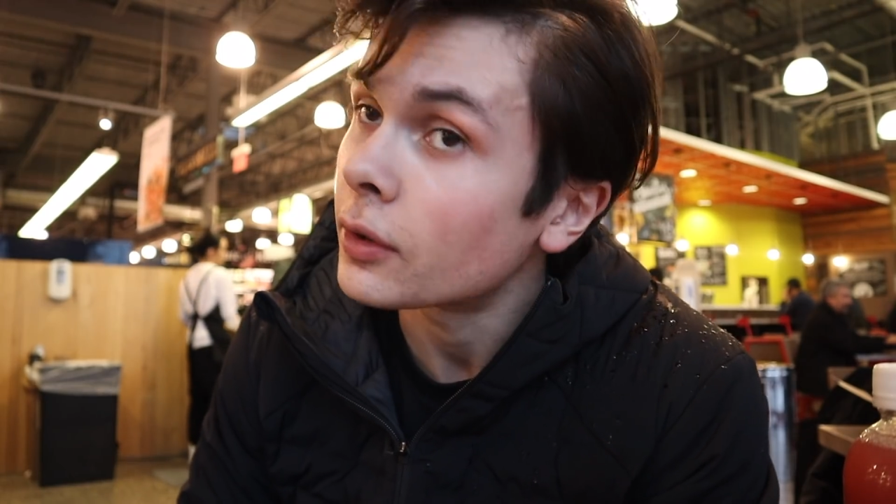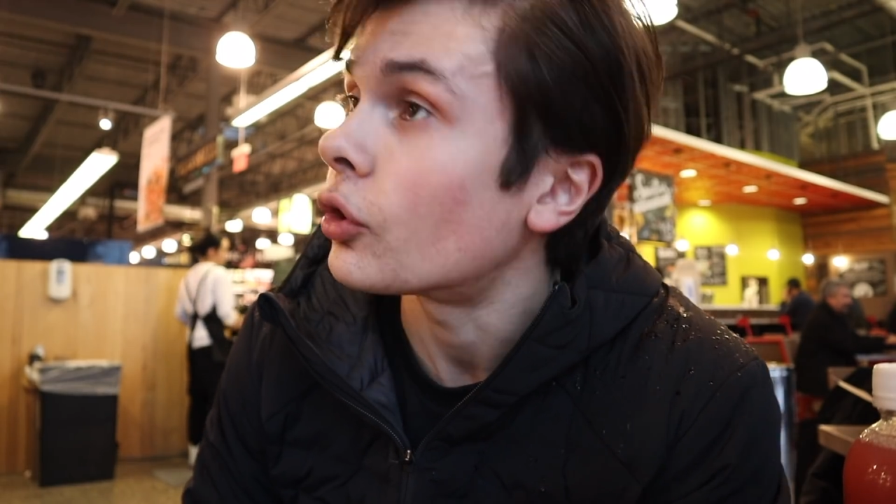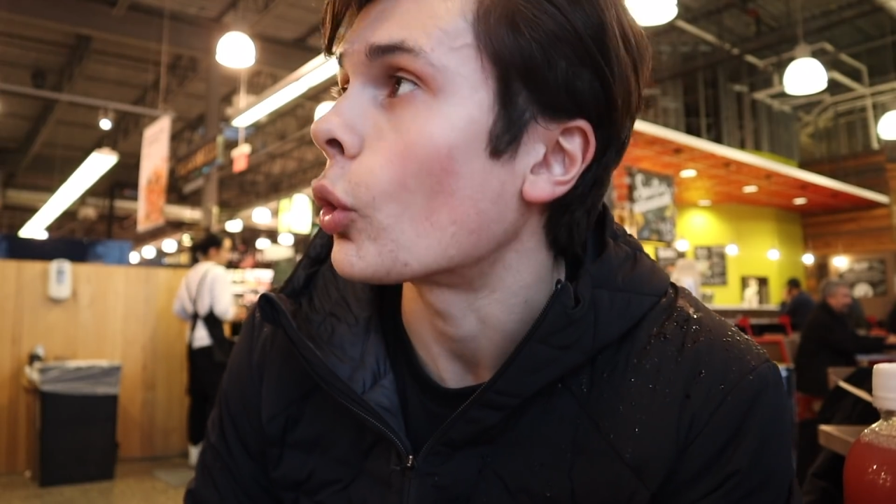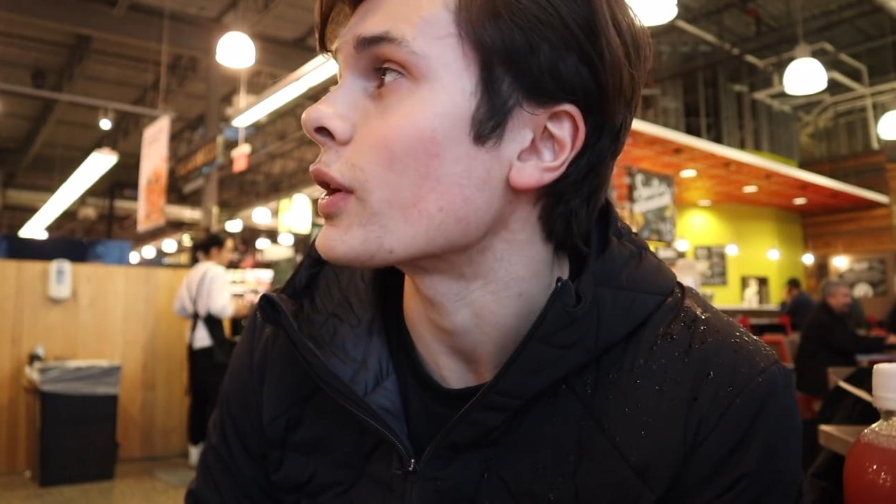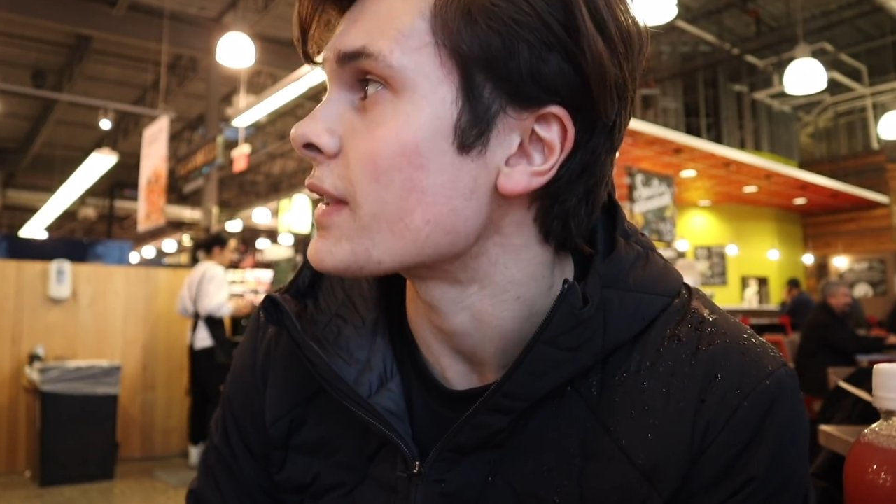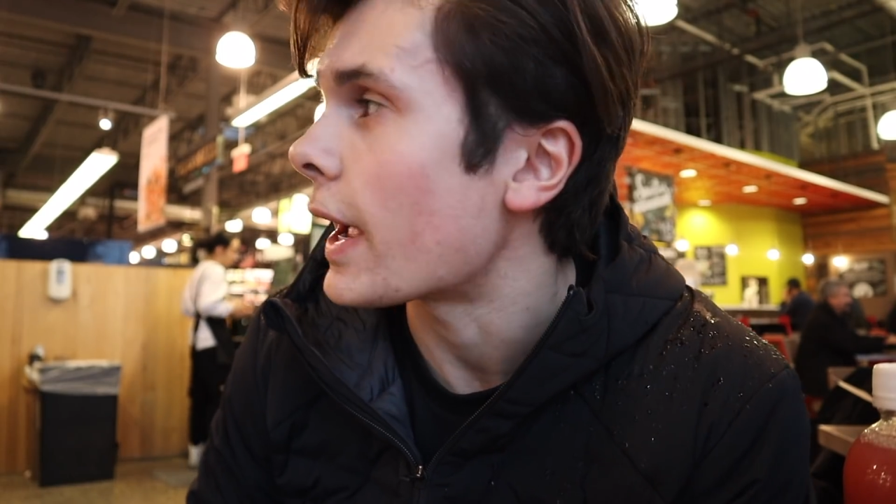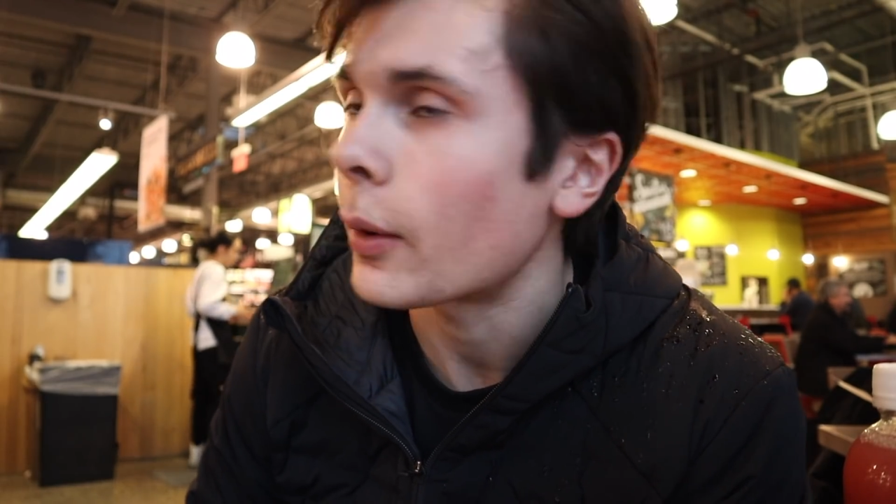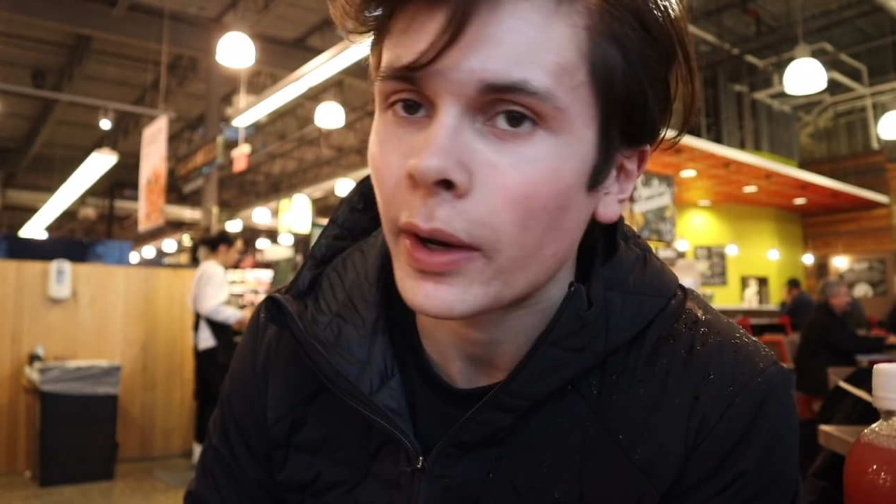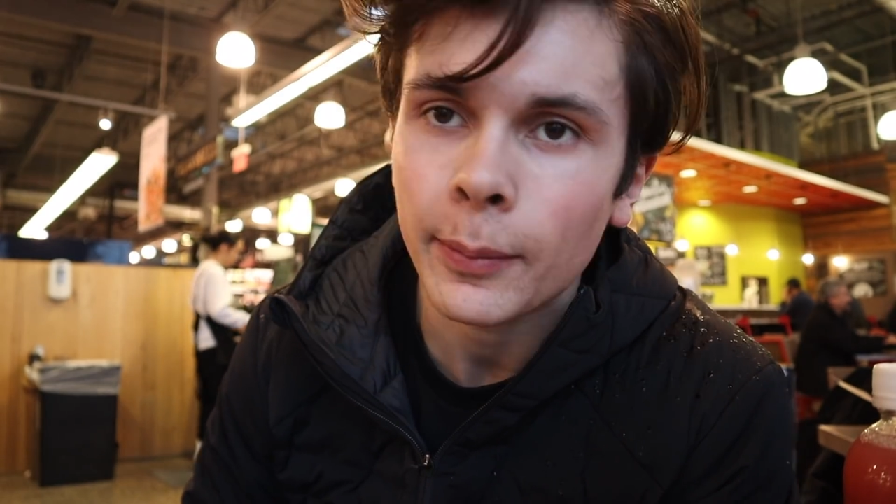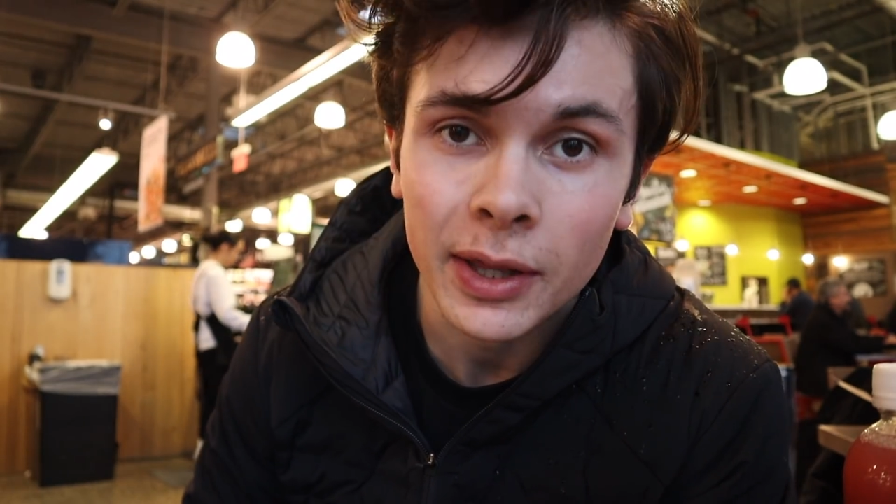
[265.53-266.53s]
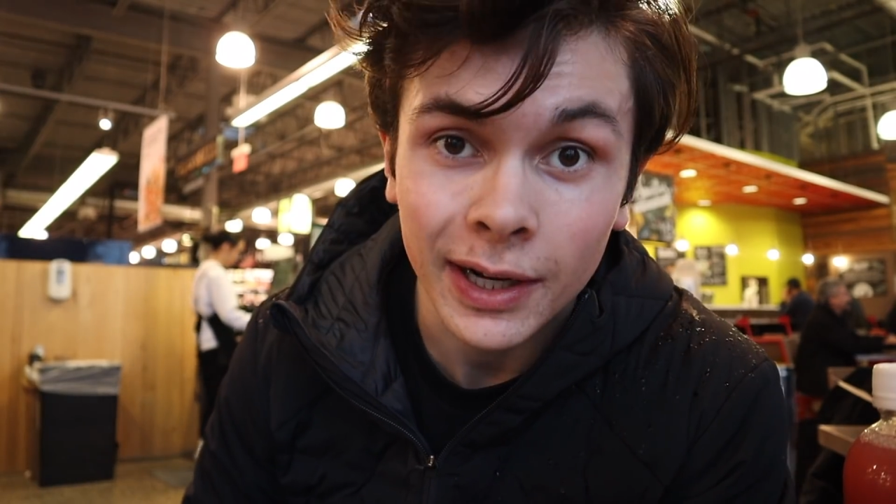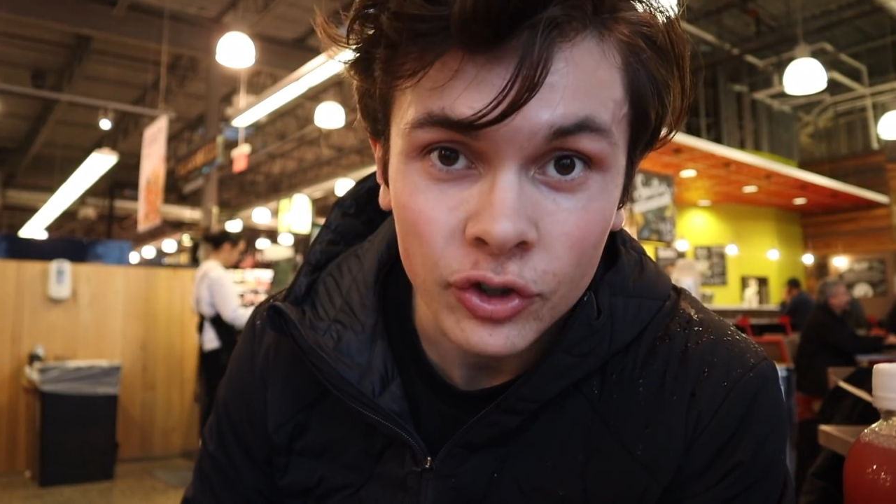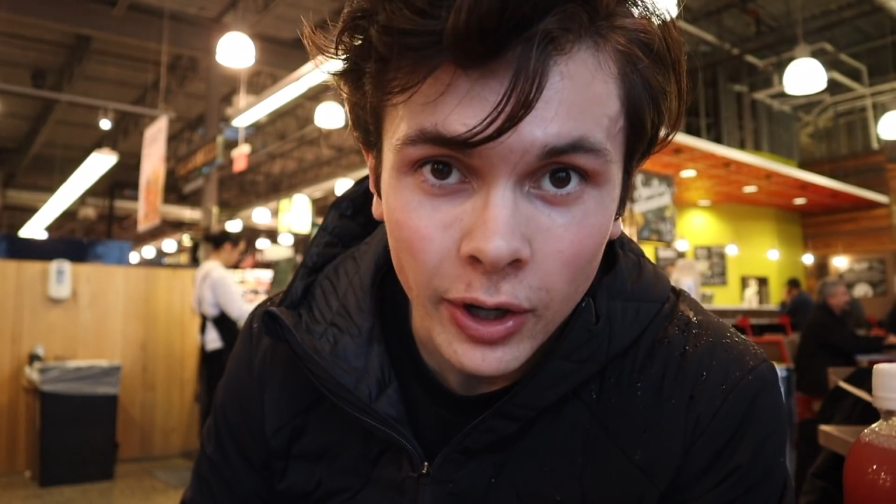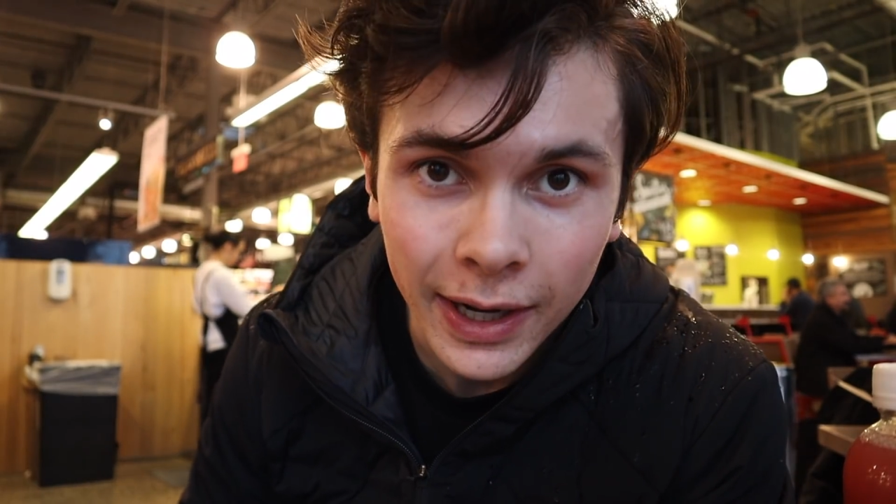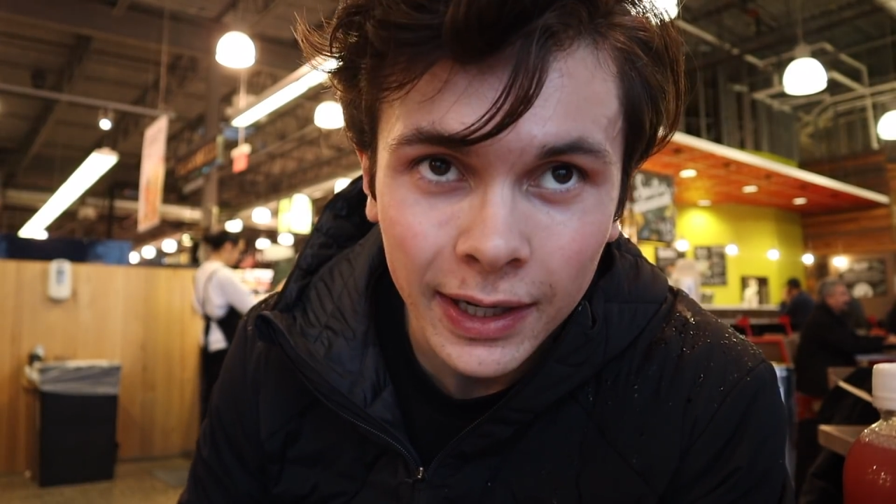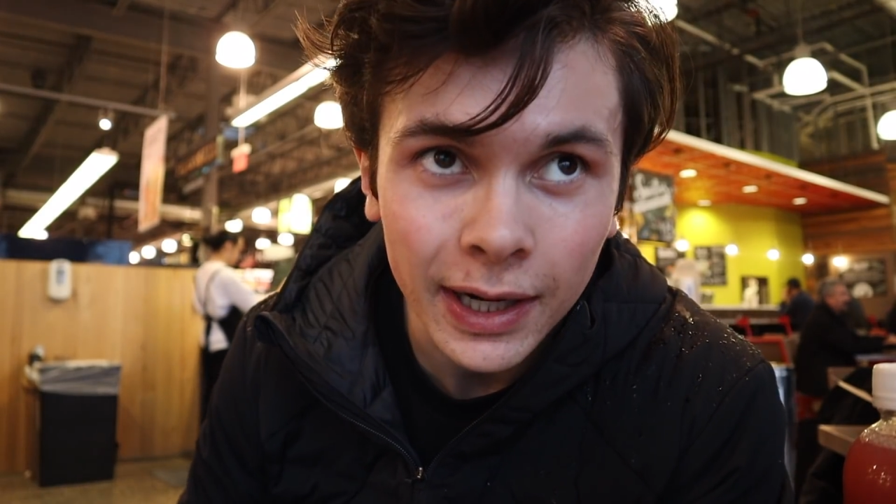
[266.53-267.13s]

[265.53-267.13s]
the door is that way, but then I tried it